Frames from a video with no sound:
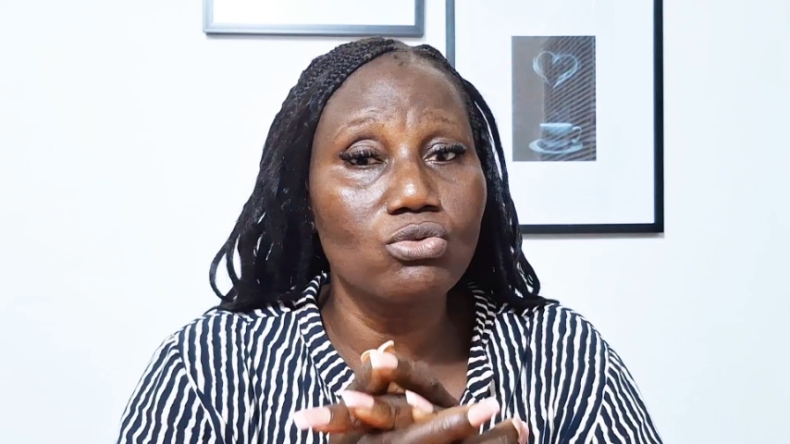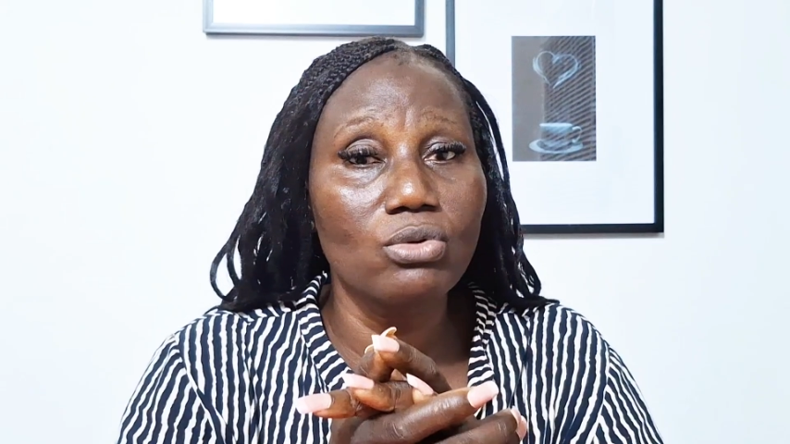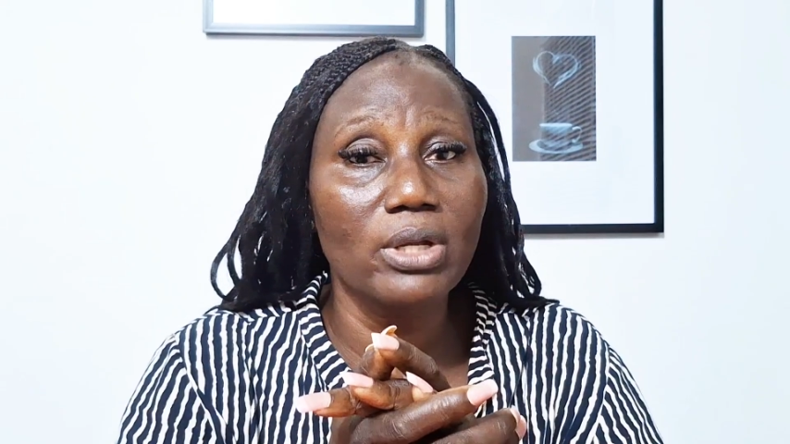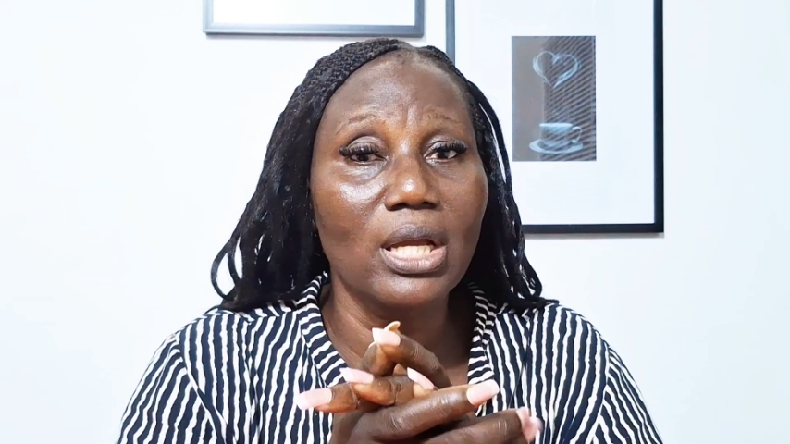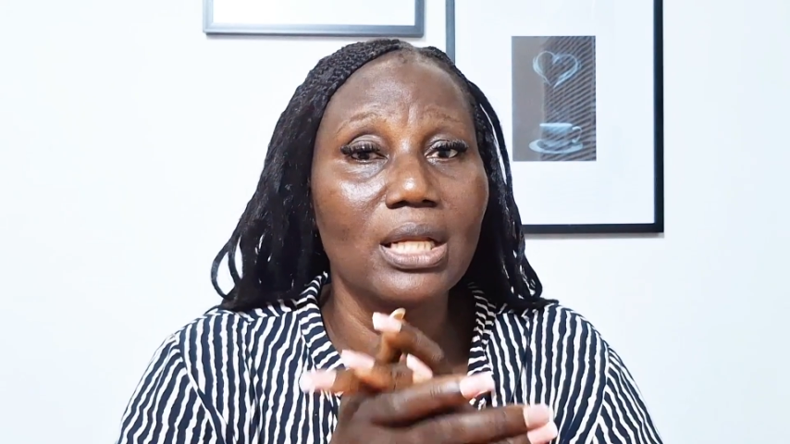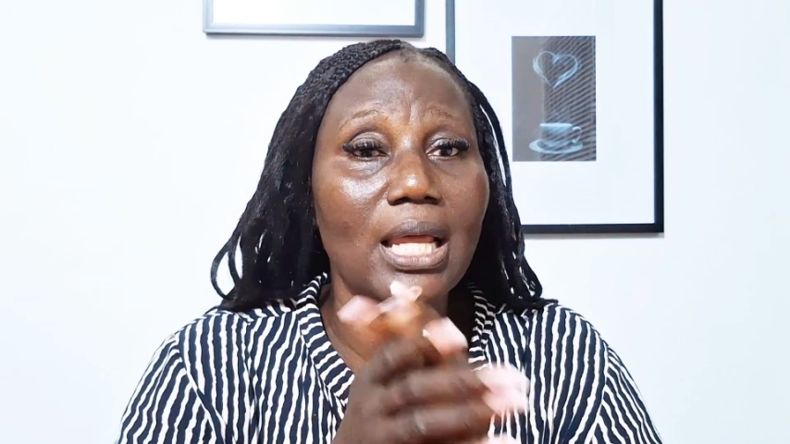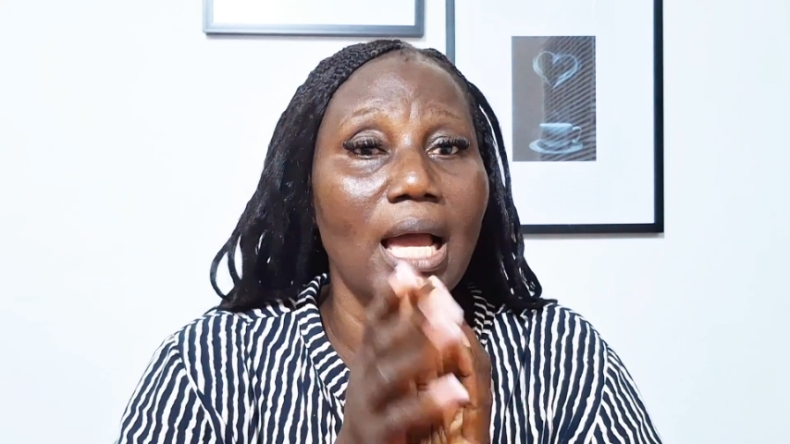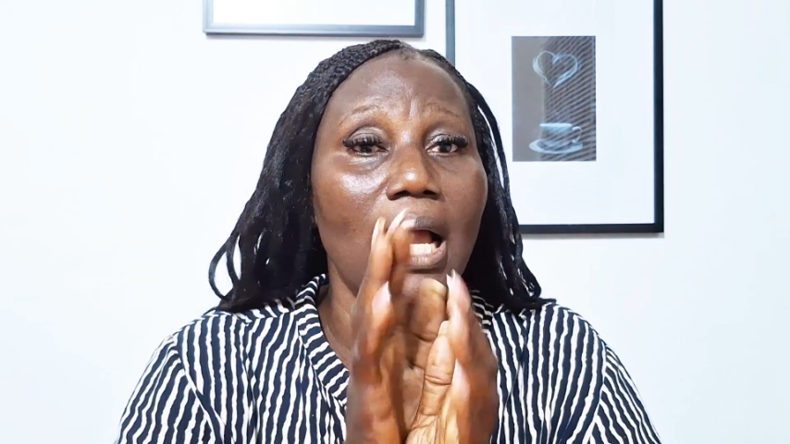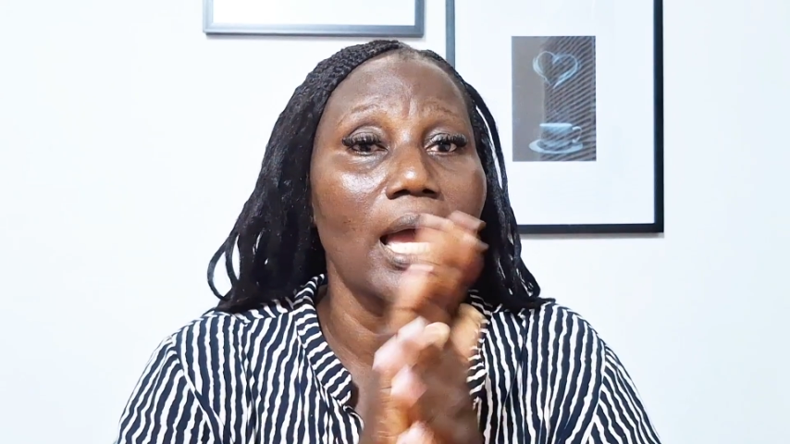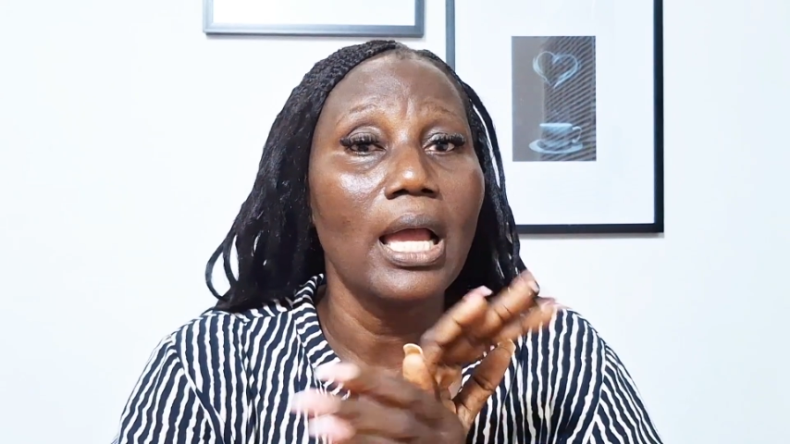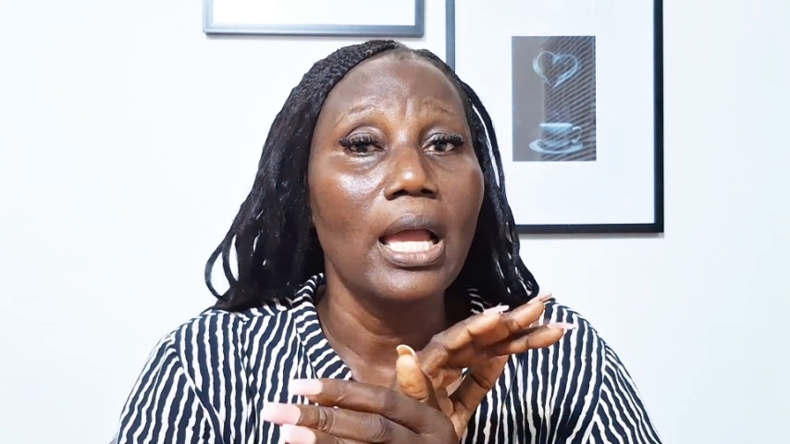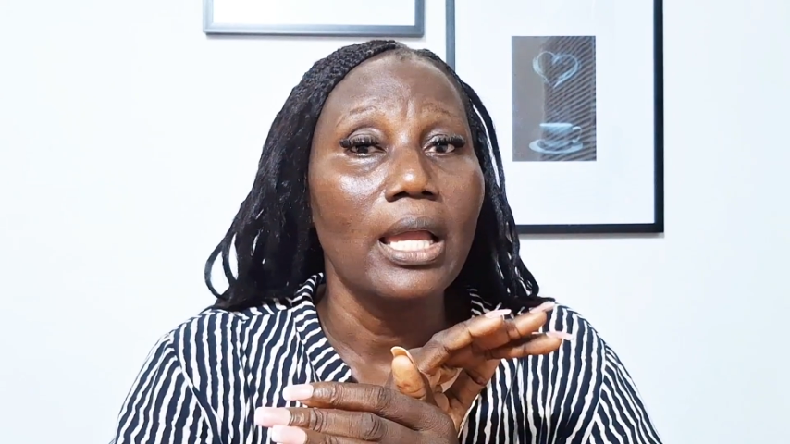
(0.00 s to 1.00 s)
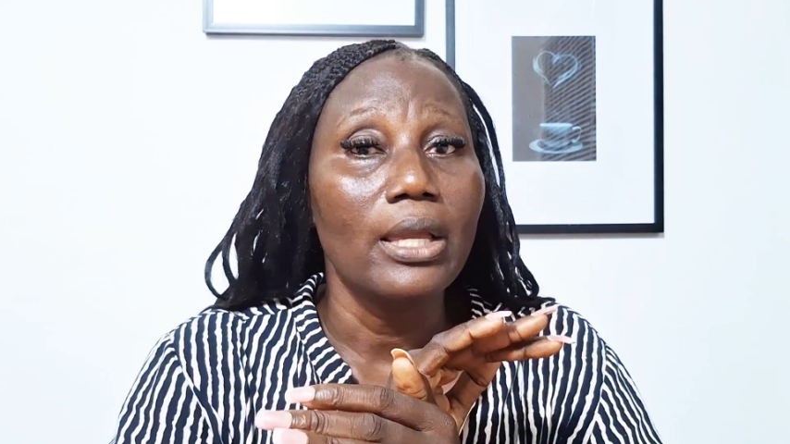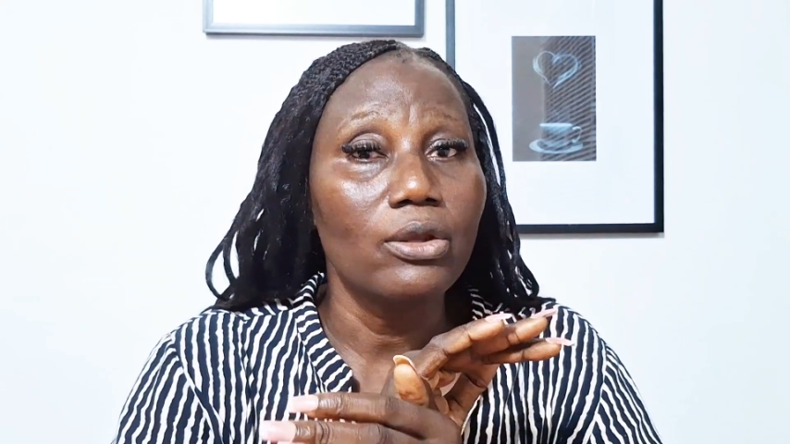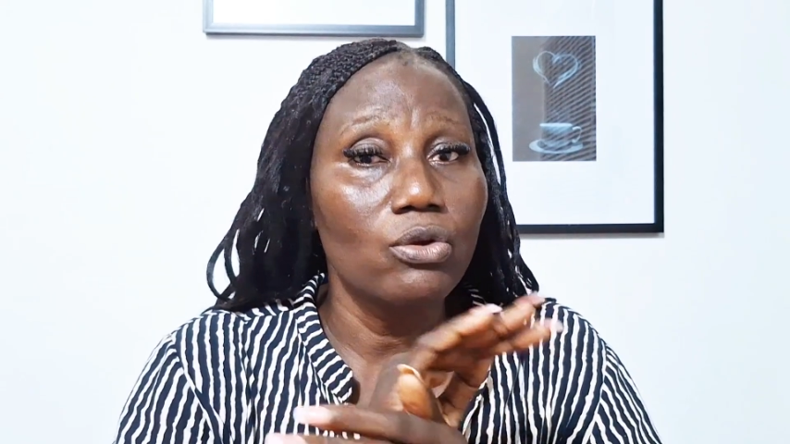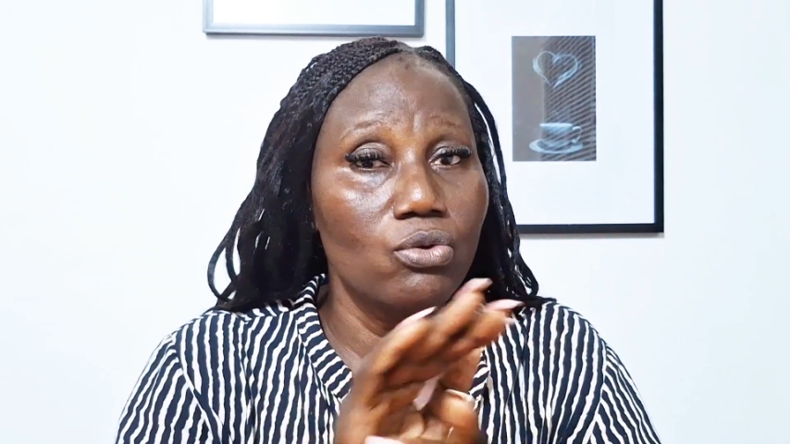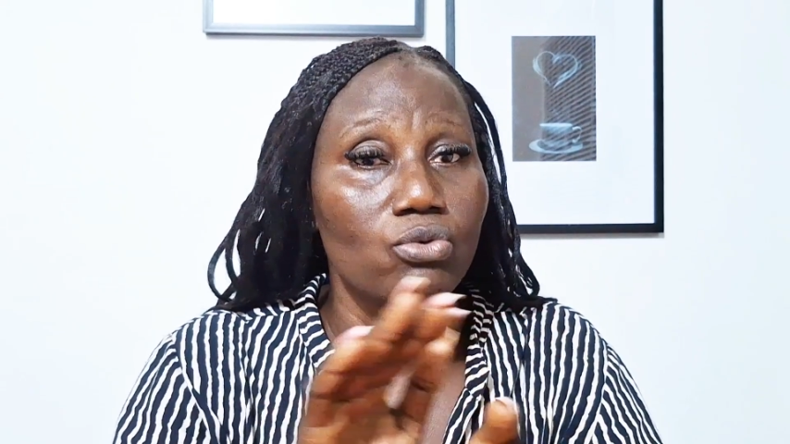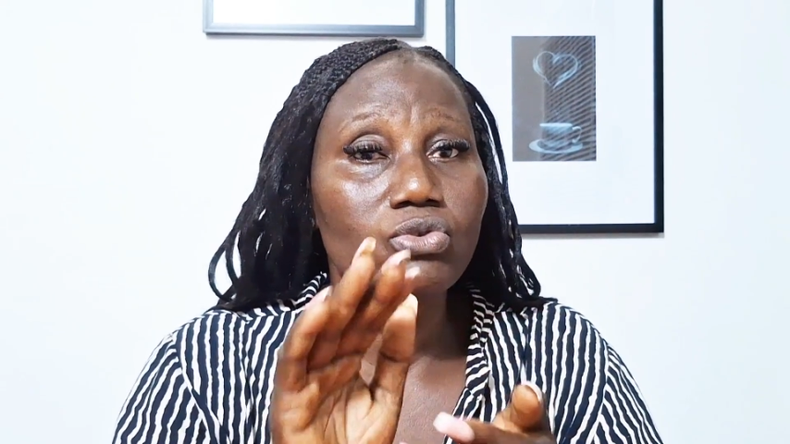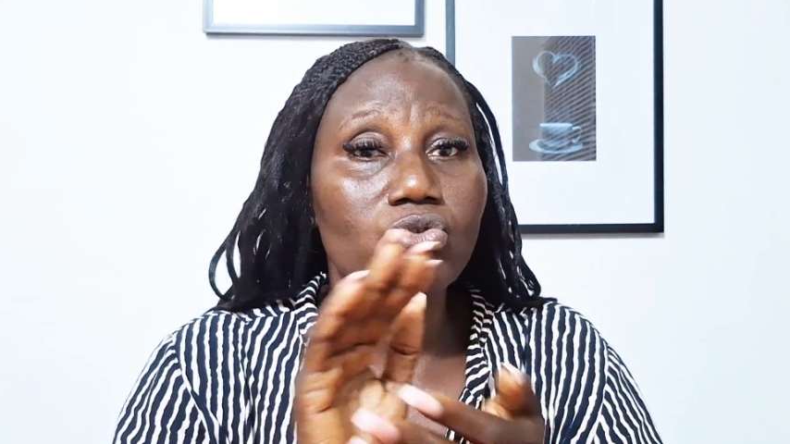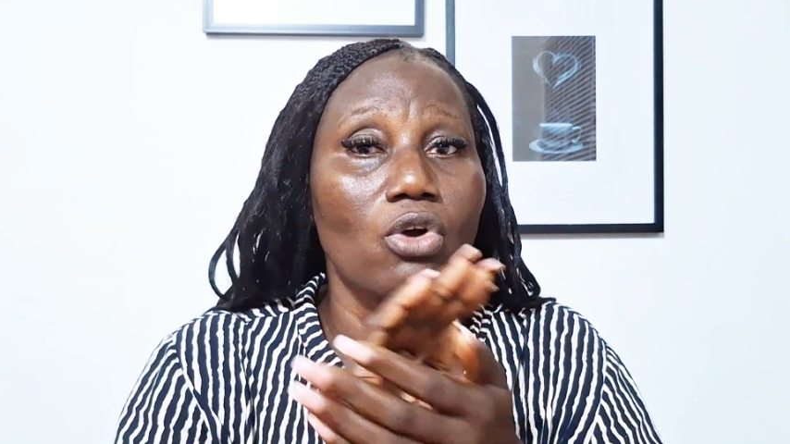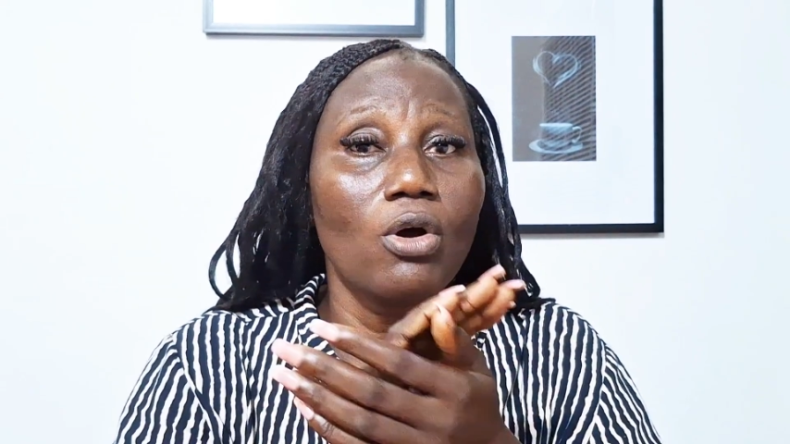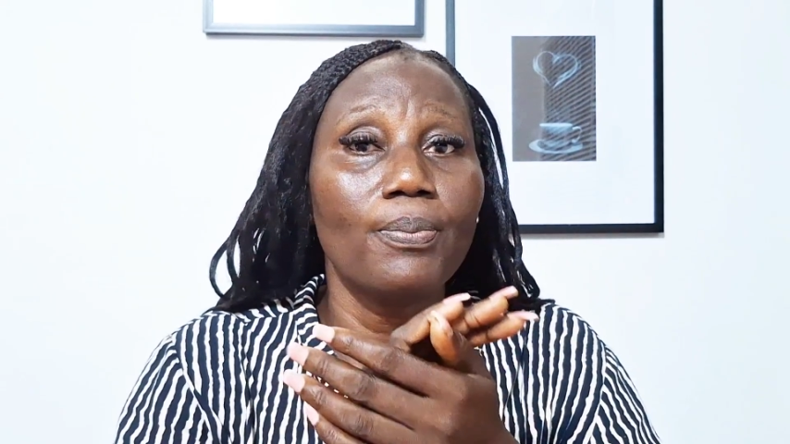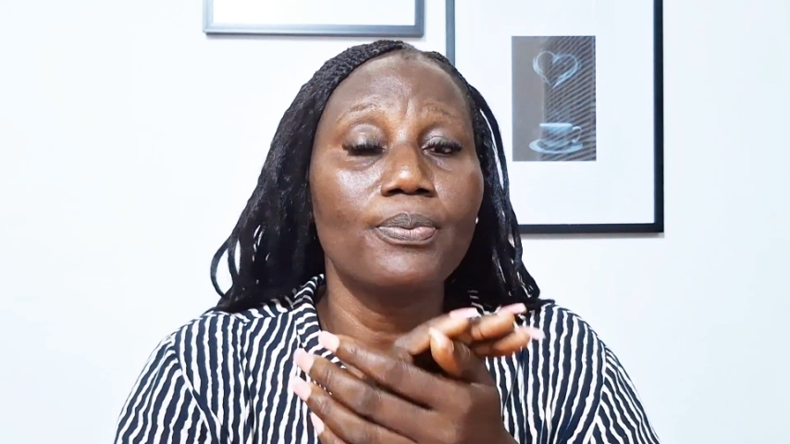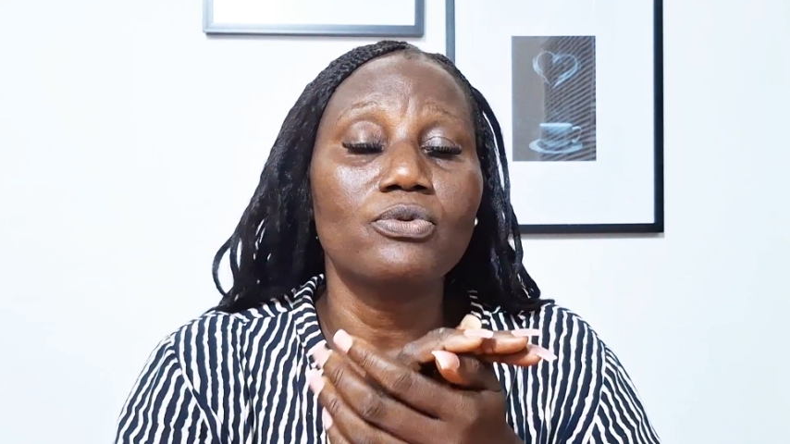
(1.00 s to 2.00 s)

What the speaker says: together, you stop,